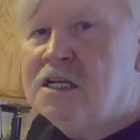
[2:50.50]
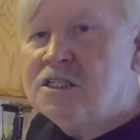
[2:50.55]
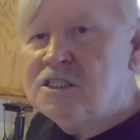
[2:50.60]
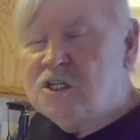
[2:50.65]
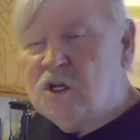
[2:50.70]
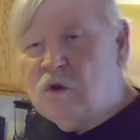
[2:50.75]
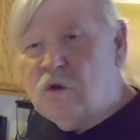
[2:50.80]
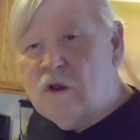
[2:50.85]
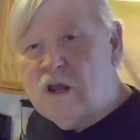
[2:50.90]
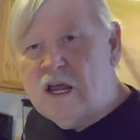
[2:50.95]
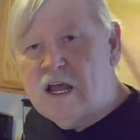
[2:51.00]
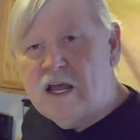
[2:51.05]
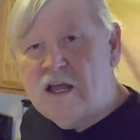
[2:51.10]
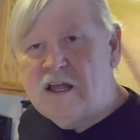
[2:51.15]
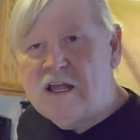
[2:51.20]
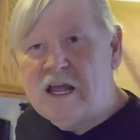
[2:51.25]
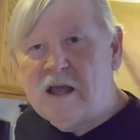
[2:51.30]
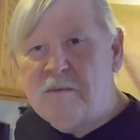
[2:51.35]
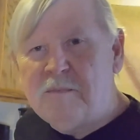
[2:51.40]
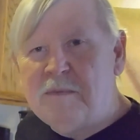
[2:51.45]
So
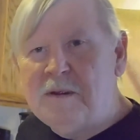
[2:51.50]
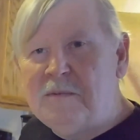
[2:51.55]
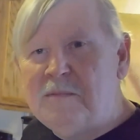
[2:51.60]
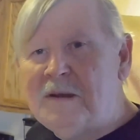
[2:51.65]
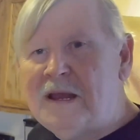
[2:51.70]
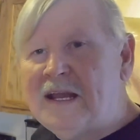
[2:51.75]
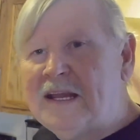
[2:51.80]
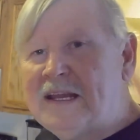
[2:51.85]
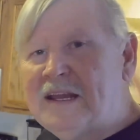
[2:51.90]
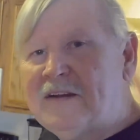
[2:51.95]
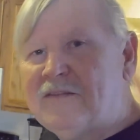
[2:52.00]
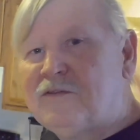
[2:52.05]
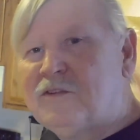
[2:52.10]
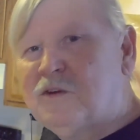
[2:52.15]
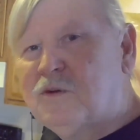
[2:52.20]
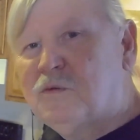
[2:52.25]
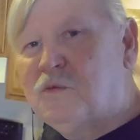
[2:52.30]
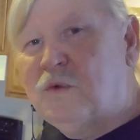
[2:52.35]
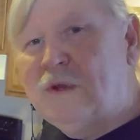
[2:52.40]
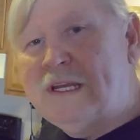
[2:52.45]
I'll be back
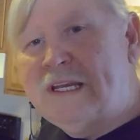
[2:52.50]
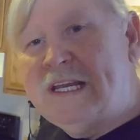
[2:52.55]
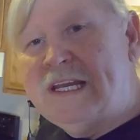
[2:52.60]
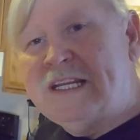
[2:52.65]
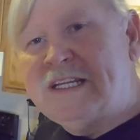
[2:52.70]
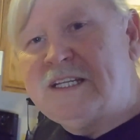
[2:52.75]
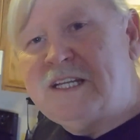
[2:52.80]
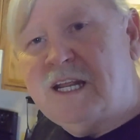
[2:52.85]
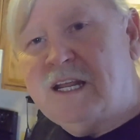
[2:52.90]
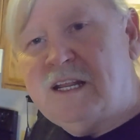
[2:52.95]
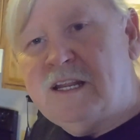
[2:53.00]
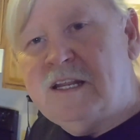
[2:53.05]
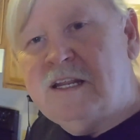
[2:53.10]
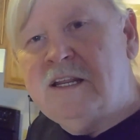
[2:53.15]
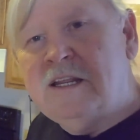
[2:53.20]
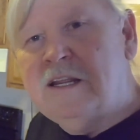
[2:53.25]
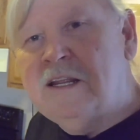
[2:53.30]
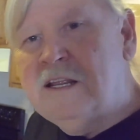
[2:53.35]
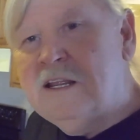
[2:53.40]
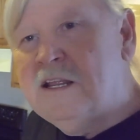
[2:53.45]
after we get to
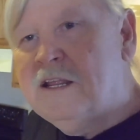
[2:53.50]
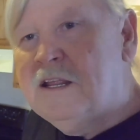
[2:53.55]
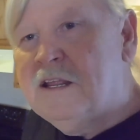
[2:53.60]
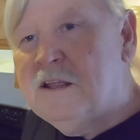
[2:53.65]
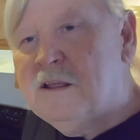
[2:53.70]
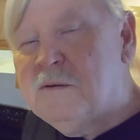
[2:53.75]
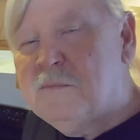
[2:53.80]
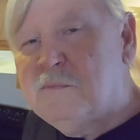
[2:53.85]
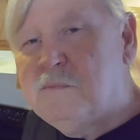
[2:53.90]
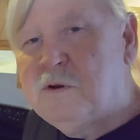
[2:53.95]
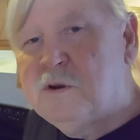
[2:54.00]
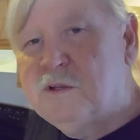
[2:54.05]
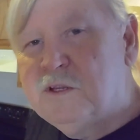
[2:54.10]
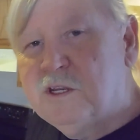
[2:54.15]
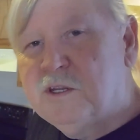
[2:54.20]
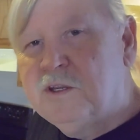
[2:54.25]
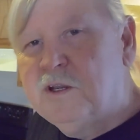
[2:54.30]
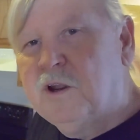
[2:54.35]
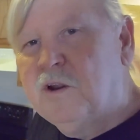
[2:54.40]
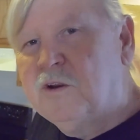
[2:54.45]
putting
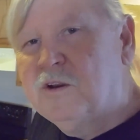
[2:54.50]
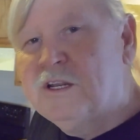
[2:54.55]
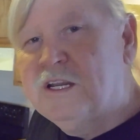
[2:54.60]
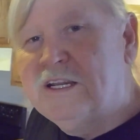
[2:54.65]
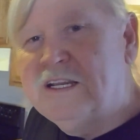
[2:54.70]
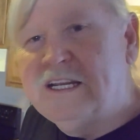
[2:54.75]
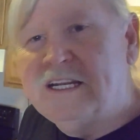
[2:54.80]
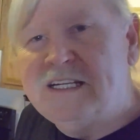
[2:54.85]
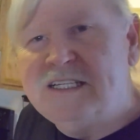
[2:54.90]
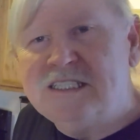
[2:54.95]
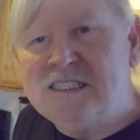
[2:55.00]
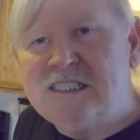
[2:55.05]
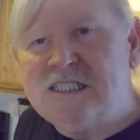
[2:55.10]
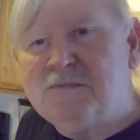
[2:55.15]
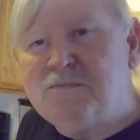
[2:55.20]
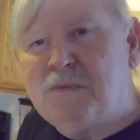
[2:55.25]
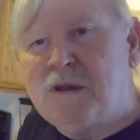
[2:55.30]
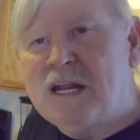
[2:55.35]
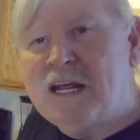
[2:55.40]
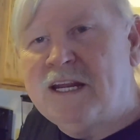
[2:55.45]
the dirt in
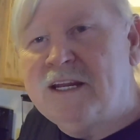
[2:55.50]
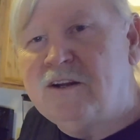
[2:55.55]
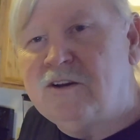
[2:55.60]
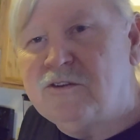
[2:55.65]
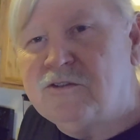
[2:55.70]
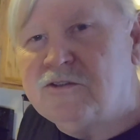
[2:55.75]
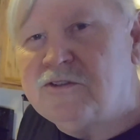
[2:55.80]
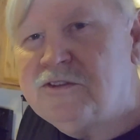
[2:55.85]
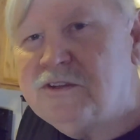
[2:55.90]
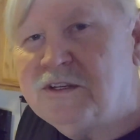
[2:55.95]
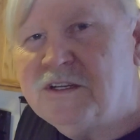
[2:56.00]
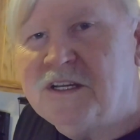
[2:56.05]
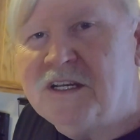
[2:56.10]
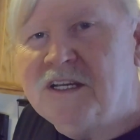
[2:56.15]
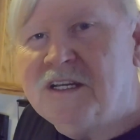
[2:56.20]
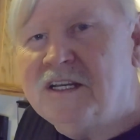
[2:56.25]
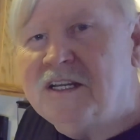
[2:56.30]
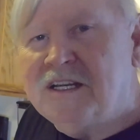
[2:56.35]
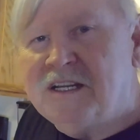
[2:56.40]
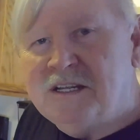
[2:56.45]
these planters
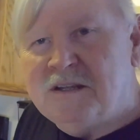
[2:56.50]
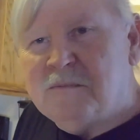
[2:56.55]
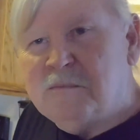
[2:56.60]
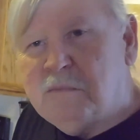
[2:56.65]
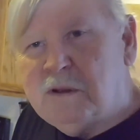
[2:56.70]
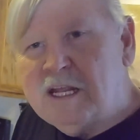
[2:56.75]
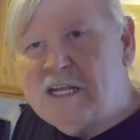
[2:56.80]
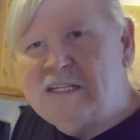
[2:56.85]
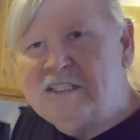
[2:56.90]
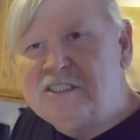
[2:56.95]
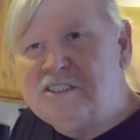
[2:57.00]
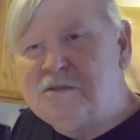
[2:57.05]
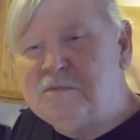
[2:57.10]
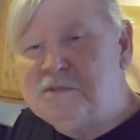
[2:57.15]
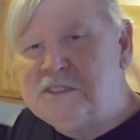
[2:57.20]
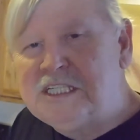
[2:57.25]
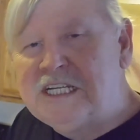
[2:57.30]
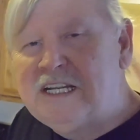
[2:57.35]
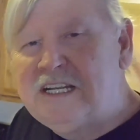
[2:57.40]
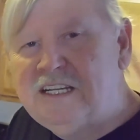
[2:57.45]
and planting
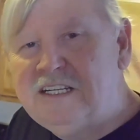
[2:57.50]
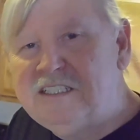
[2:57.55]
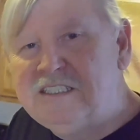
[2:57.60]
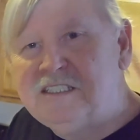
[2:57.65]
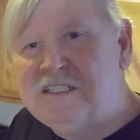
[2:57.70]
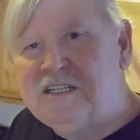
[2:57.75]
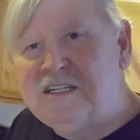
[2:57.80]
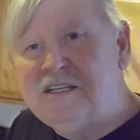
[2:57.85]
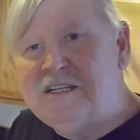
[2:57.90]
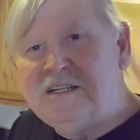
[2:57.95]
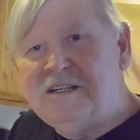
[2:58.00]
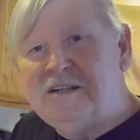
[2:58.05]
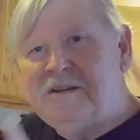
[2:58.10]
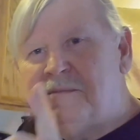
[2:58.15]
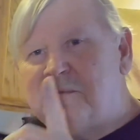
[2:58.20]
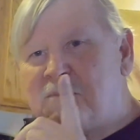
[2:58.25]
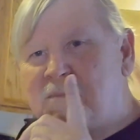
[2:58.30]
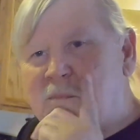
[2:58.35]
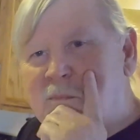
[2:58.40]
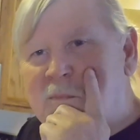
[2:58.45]
some seeds.
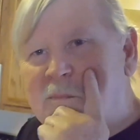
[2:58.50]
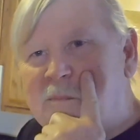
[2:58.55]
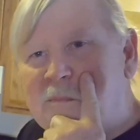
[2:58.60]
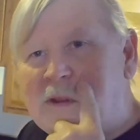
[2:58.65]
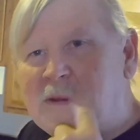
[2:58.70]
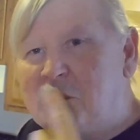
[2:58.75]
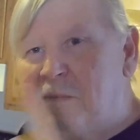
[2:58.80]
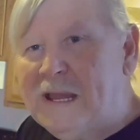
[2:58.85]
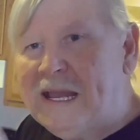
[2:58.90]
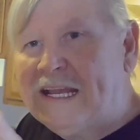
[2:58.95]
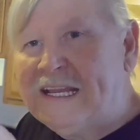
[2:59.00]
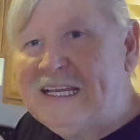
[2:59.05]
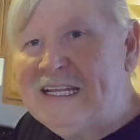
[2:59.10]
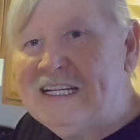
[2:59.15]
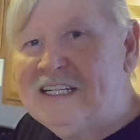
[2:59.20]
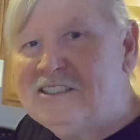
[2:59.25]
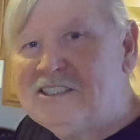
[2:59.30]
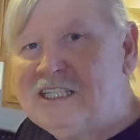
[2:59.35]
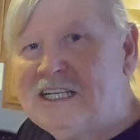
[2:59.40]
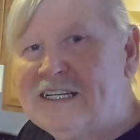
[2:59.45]
Be back
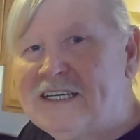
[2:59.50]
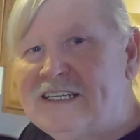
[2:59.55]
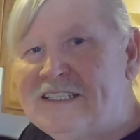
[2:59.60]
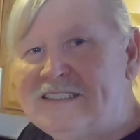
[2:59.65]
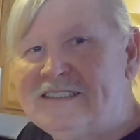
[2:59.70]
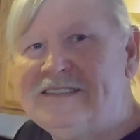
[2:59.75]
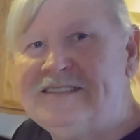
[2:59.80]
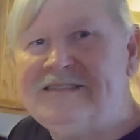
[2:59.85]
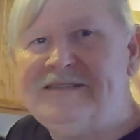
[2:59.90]
in a second.